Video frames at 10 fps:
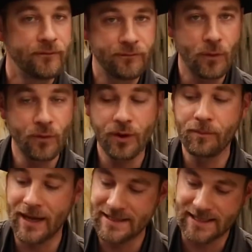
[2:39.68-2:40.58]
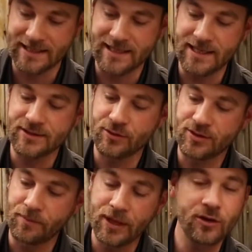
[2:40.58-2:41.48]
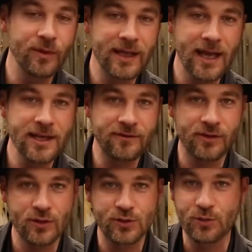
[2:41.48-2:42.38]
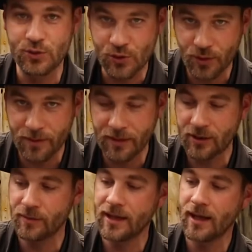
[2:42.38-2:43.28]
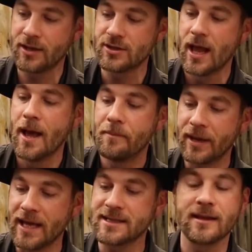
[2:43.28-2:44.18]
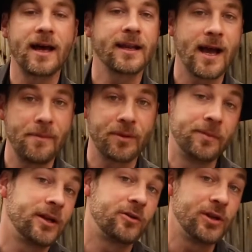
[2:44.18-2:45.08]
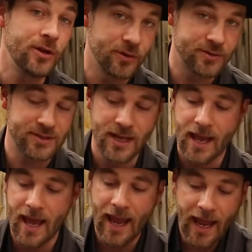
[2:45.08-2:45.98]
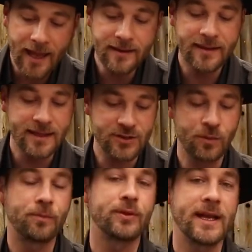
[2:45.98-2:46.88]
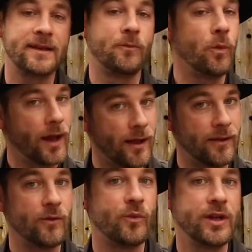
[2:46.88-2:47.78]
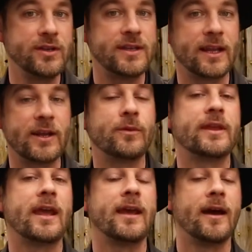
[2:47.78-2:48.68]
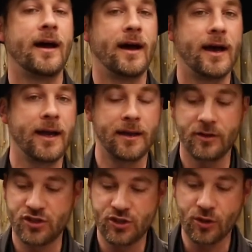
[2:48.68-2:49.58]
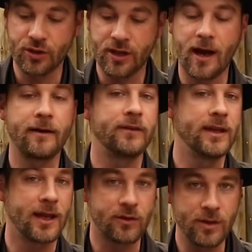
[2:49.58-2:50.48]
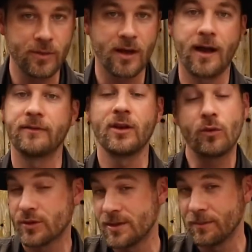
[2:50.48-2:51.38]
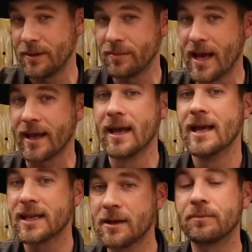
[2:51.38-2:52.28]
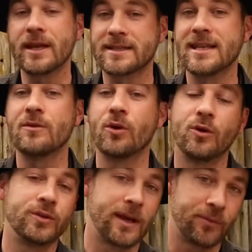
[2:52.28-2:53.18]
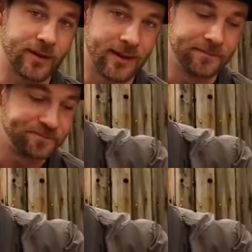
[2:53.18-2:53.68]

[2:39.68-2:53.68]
4x60, so it's a bigger ring gauge for those who enjoy a bigger ring gauge, but it has a lot of complementary notes. And this will play well when dealing with a sugared coffee, a cream of coffee, or simply black. The complexity will hold up with it.